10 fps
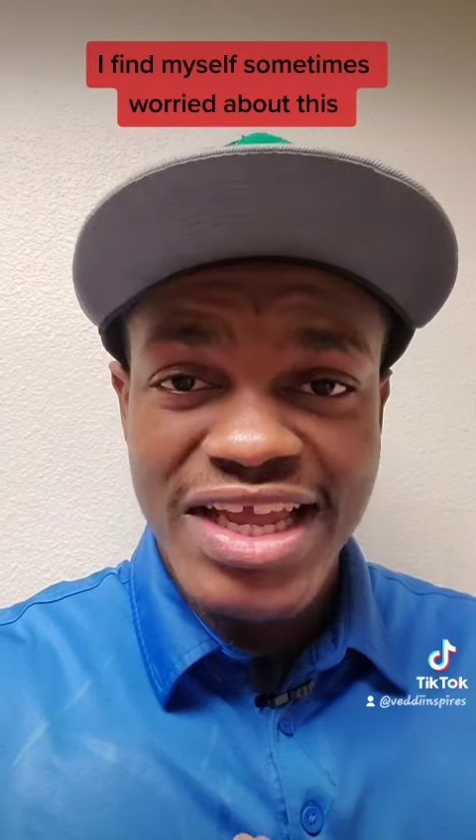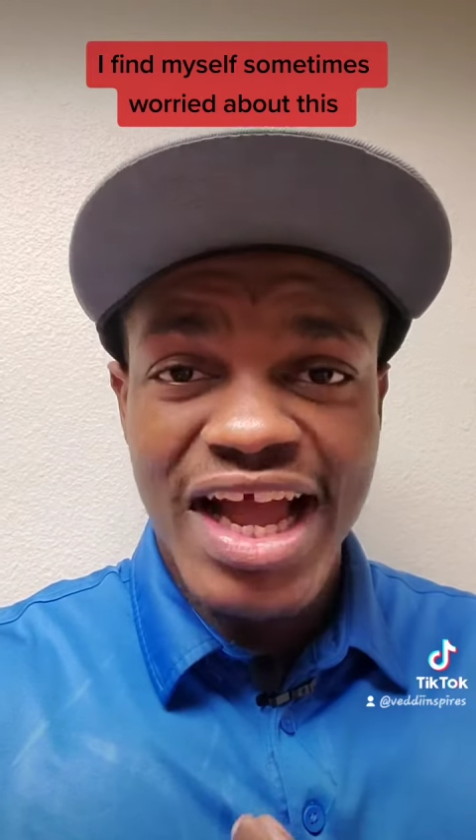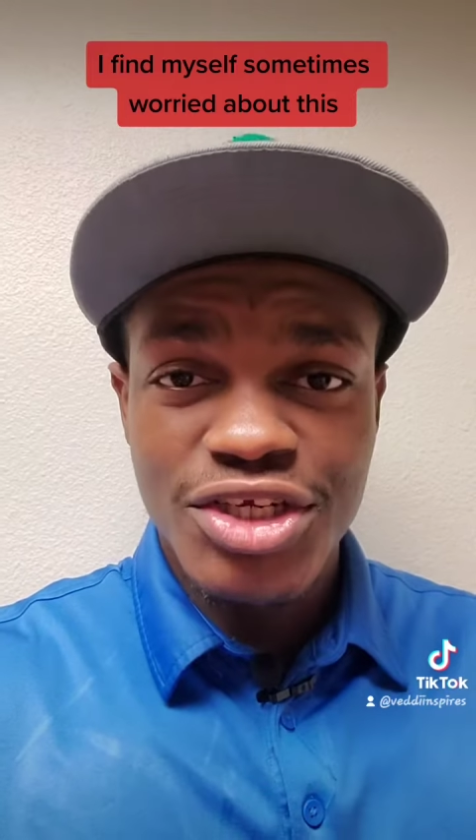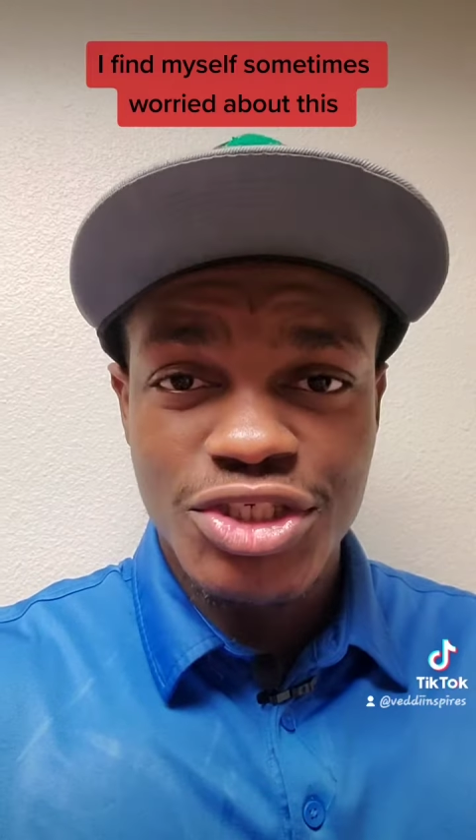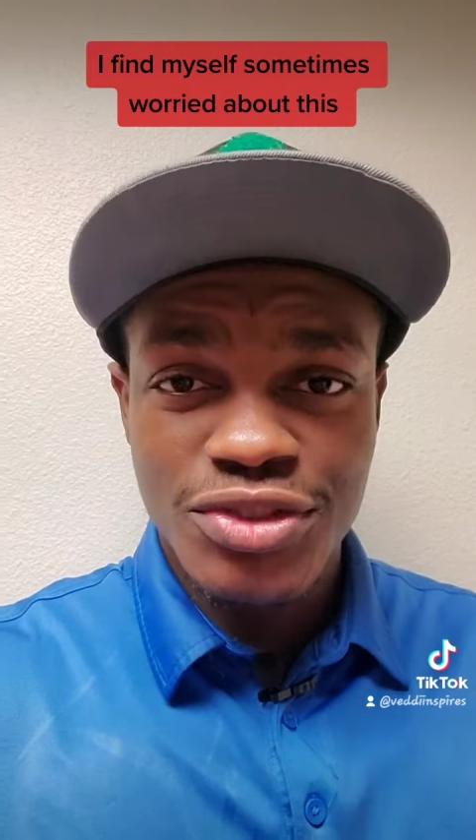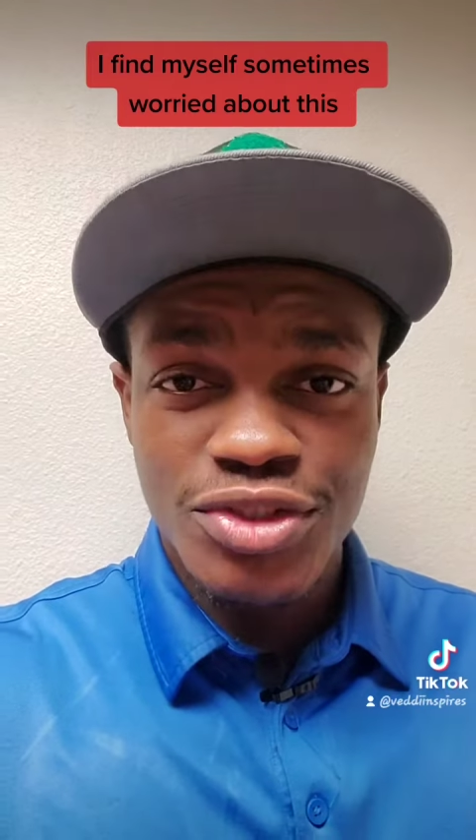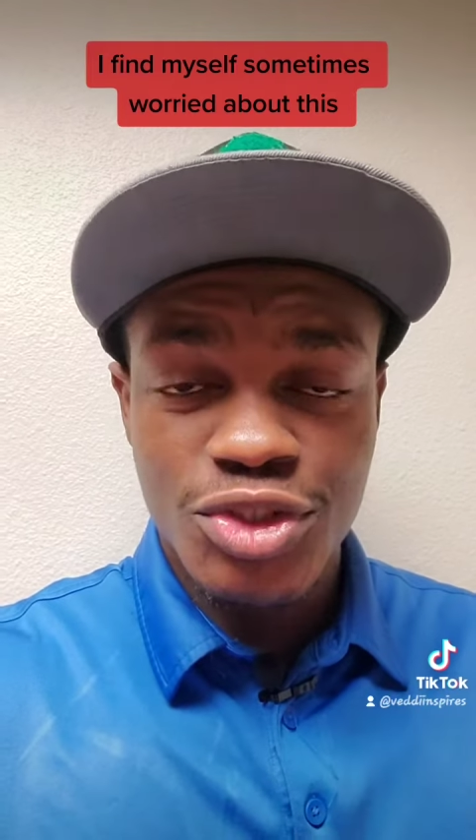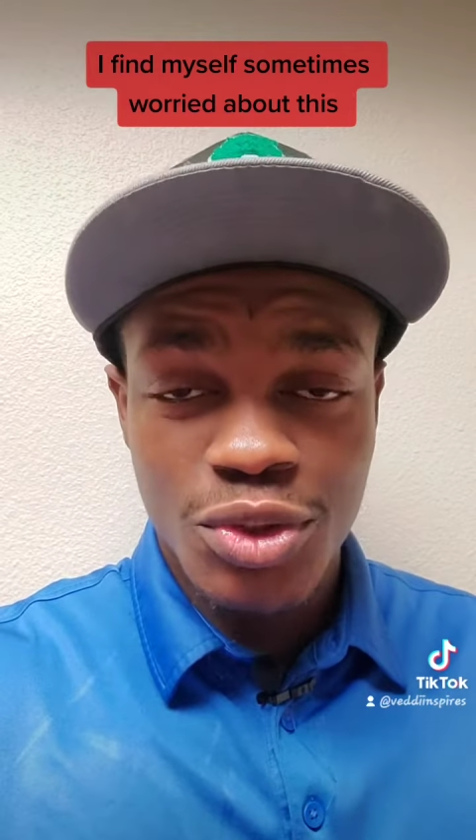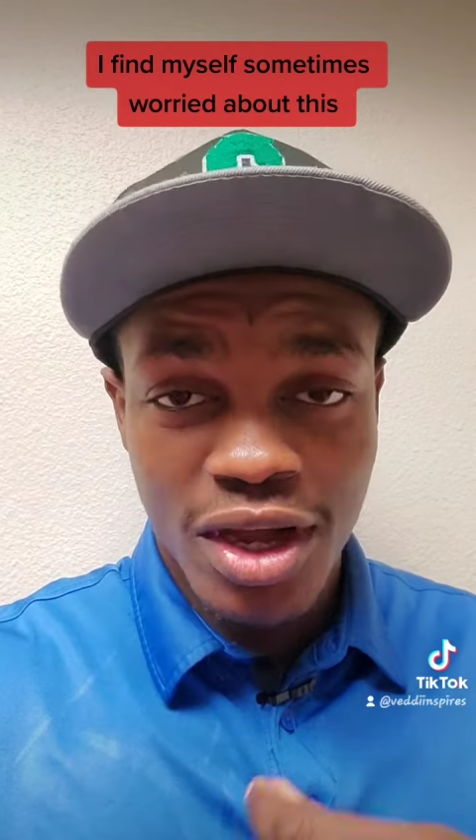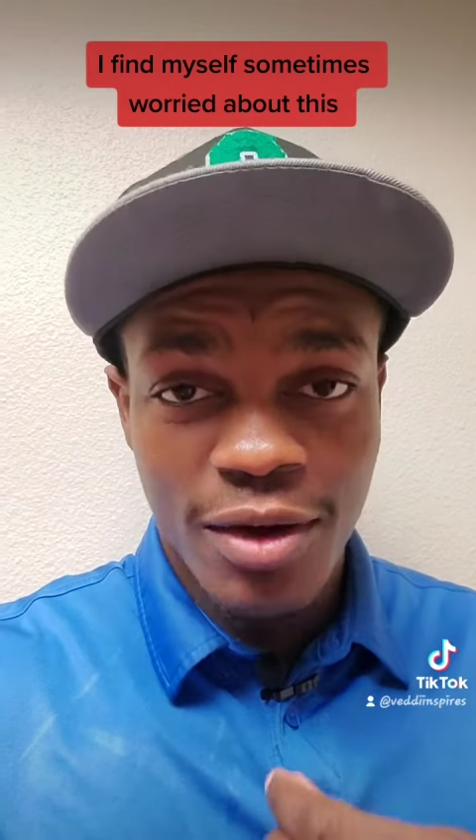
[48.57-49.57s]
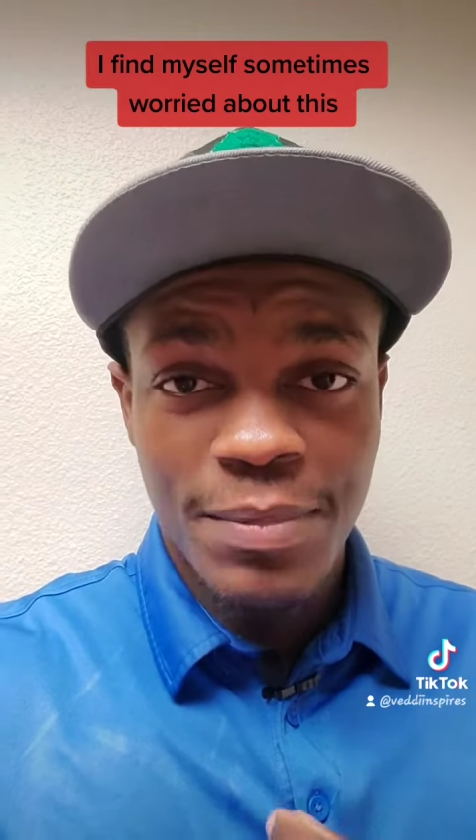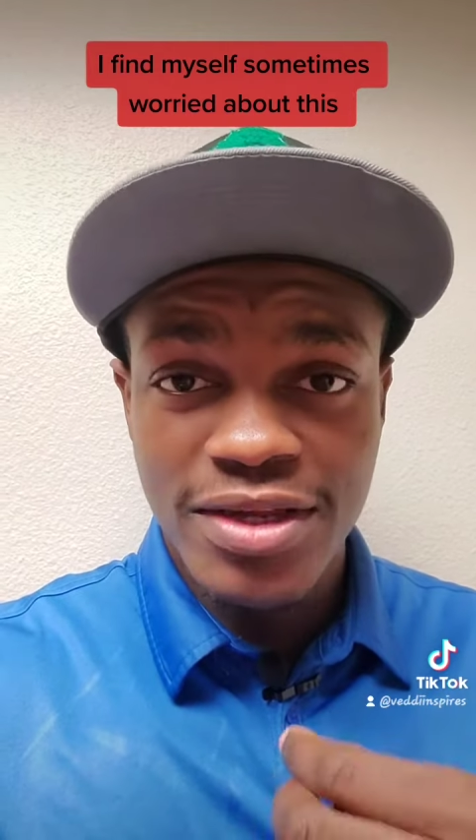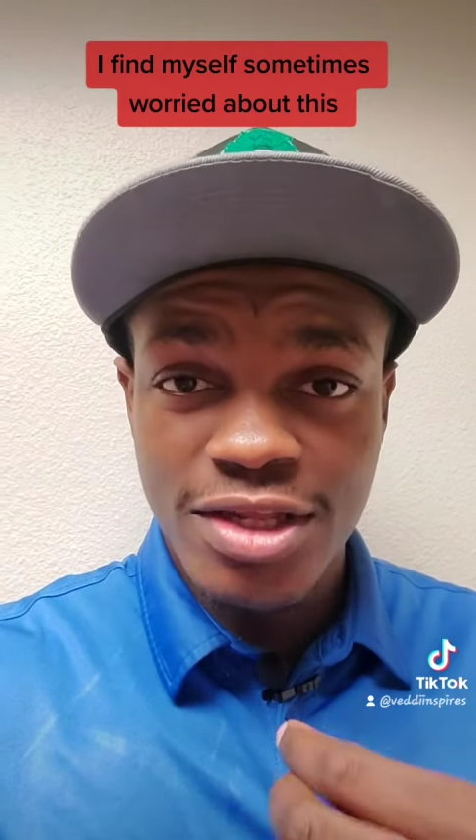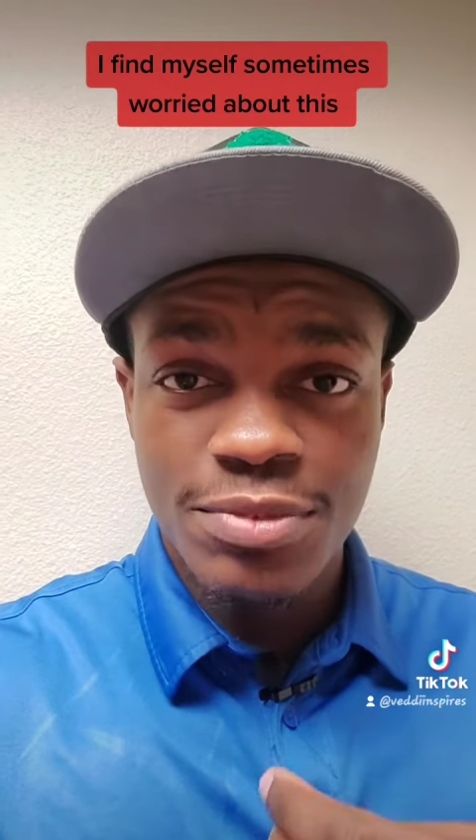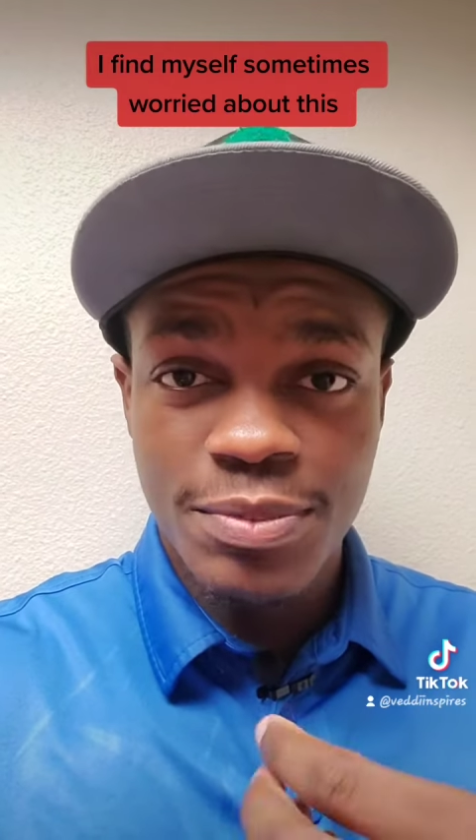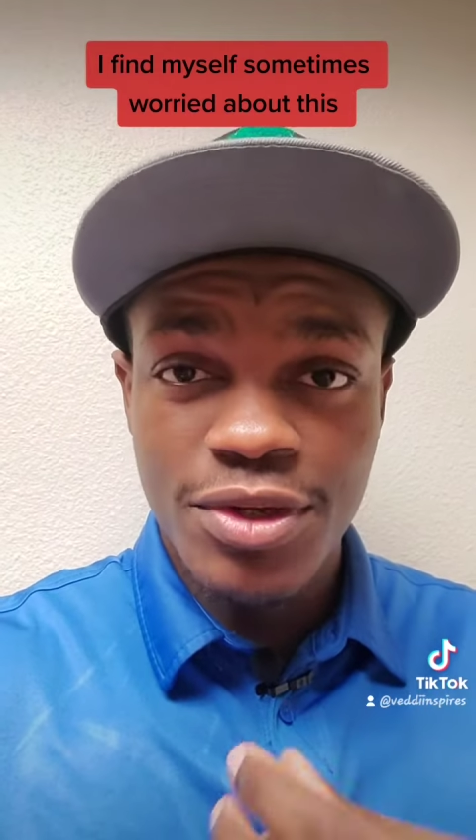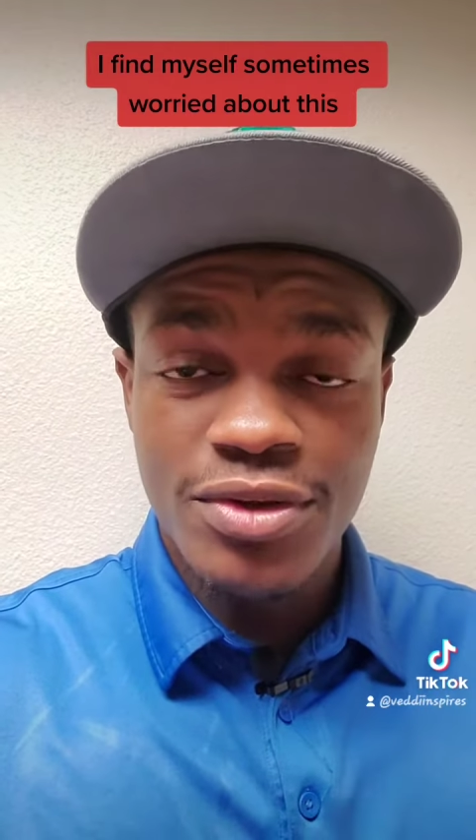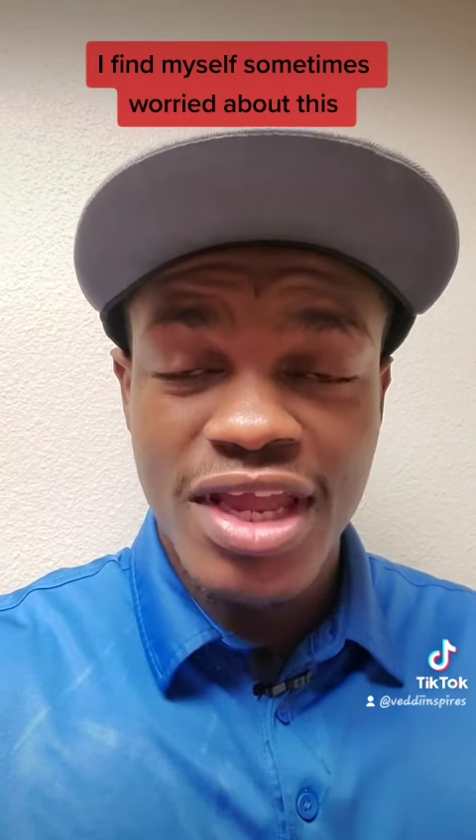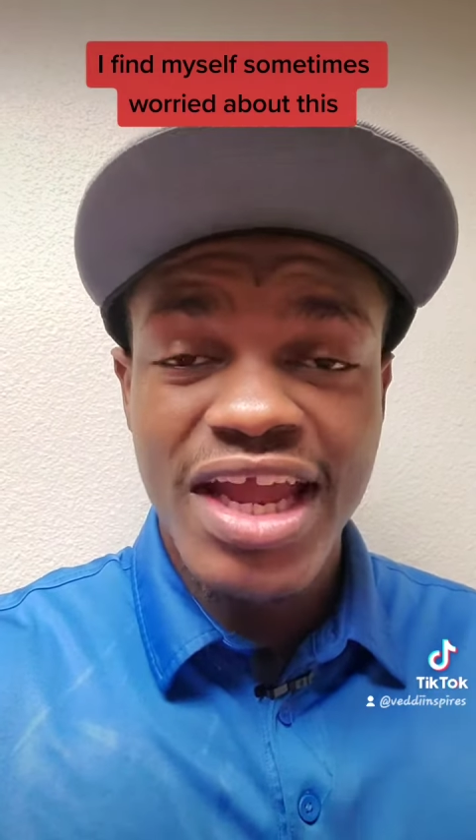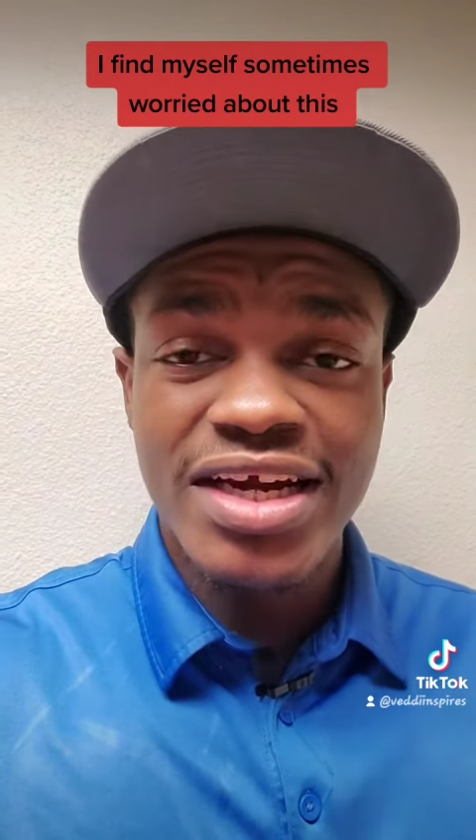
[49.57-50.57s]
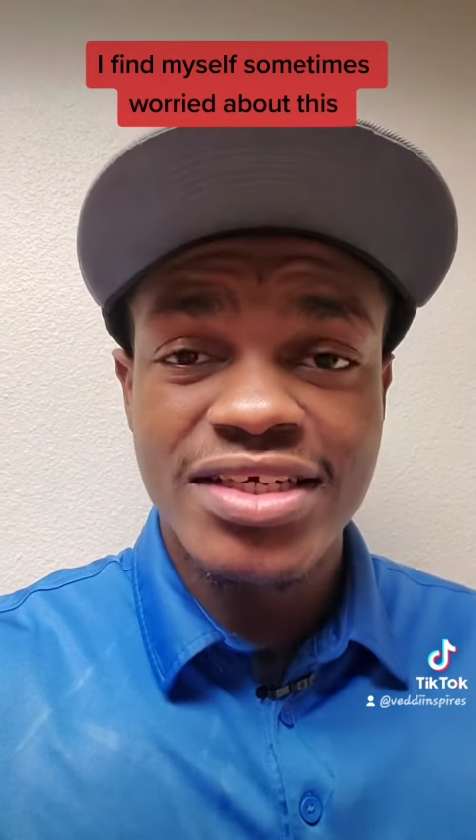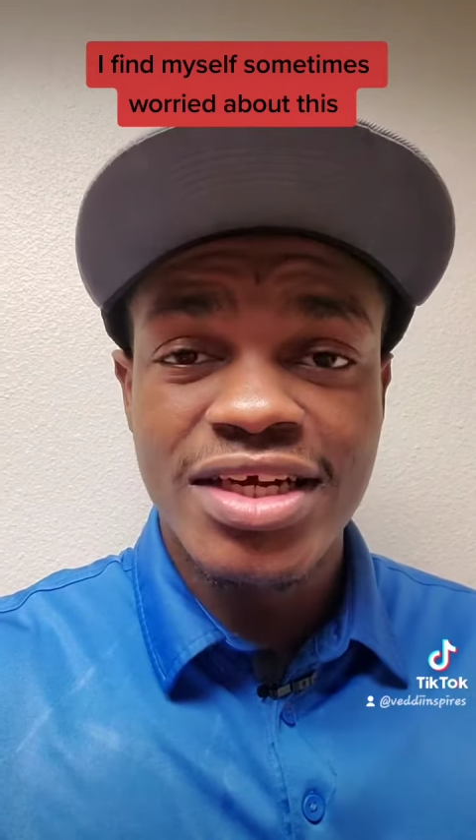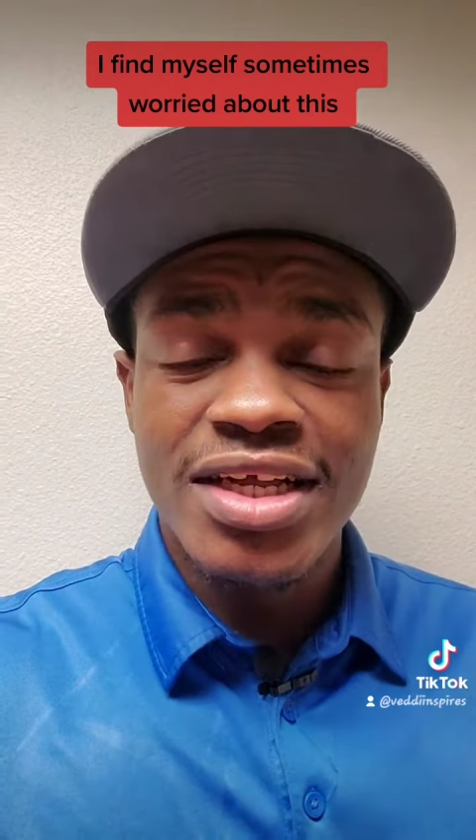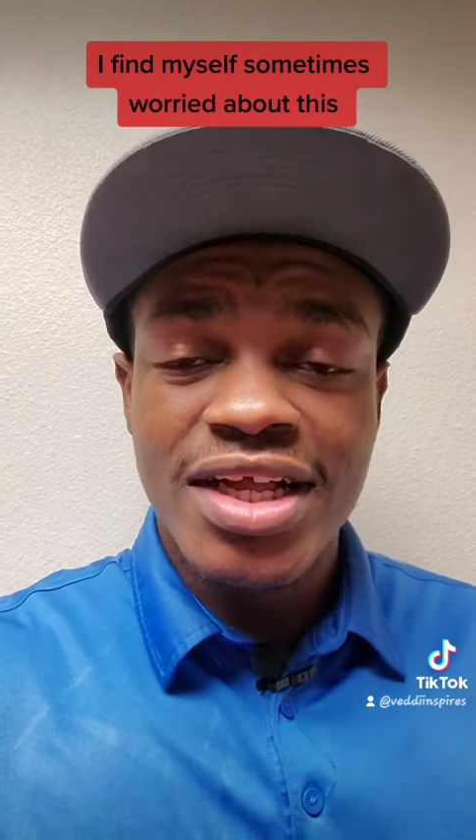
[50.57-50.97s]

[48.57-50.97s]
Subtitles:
take actions to help out the people you can,